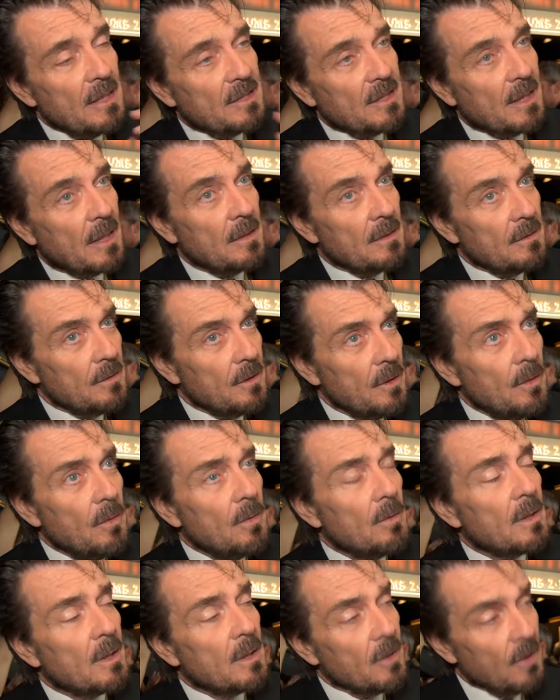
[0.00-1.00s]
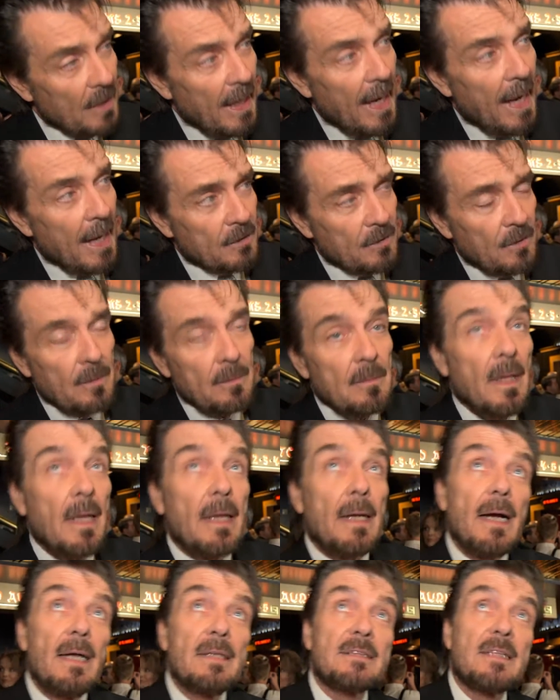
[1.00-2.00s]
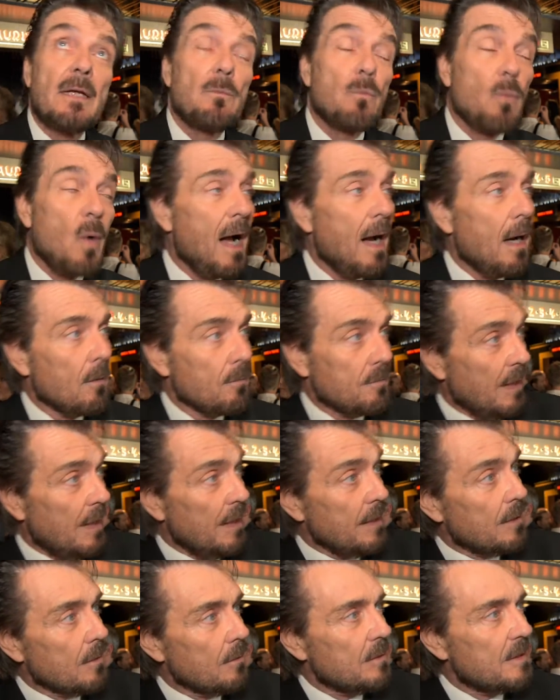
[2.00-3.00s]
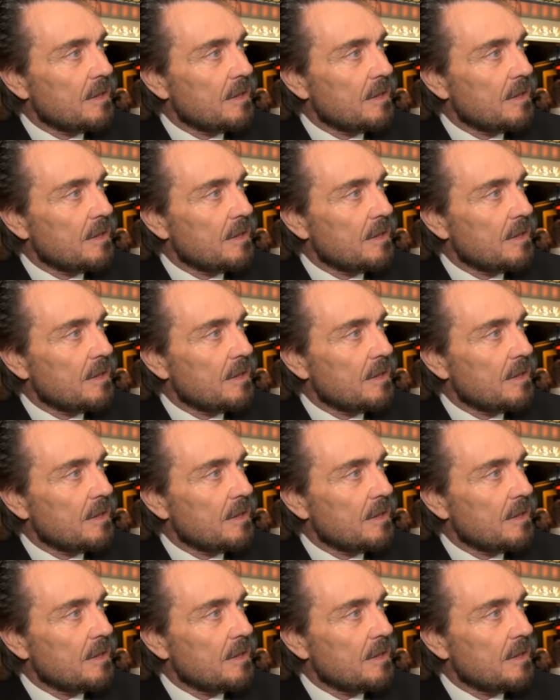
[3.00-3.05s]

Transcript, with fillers: He said, "You are a good actor," and I said, "Wow, thank you."